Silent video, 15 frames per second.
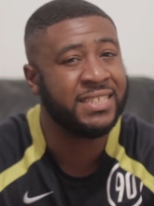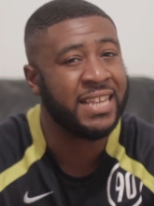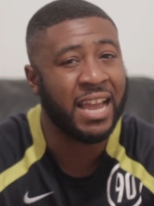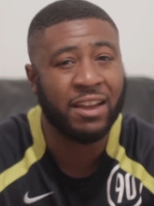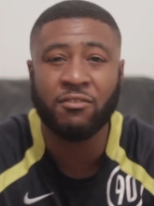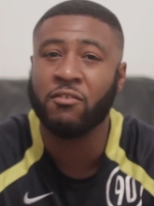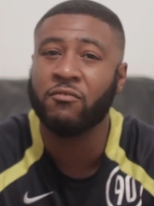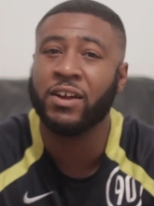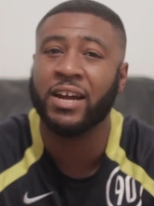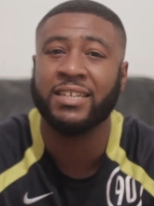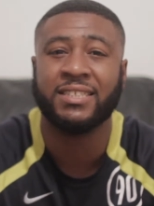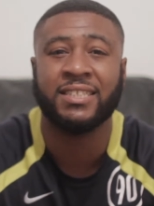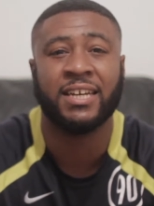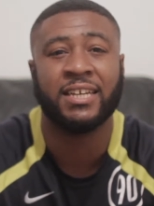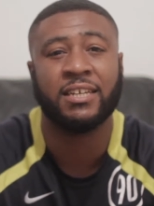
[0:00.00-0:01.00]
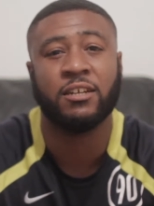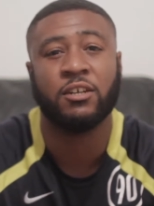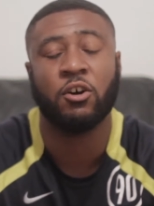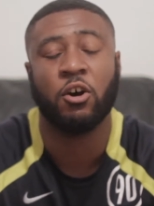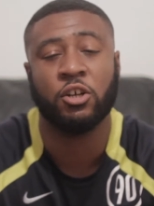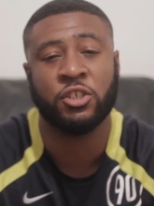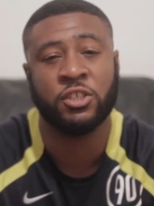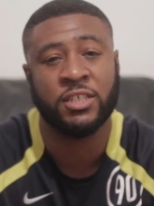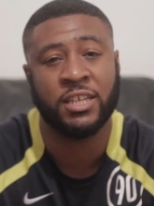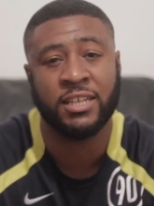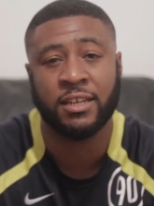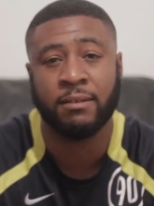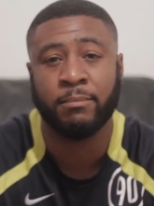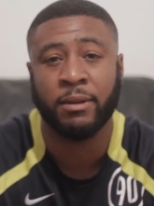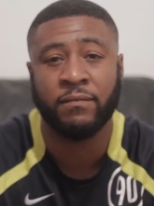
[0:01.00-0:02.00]
terrorised that
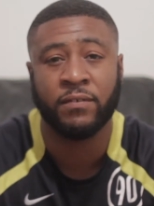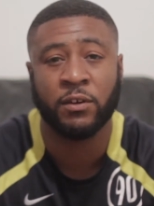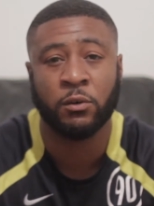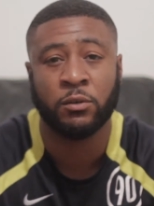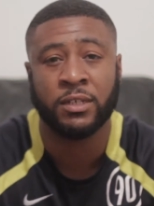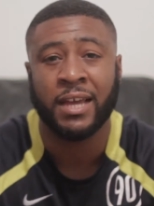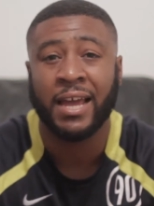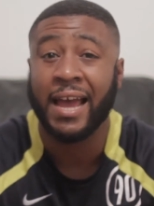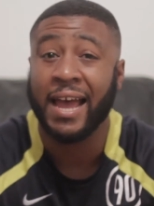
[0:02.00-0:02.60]
Argentinian midfield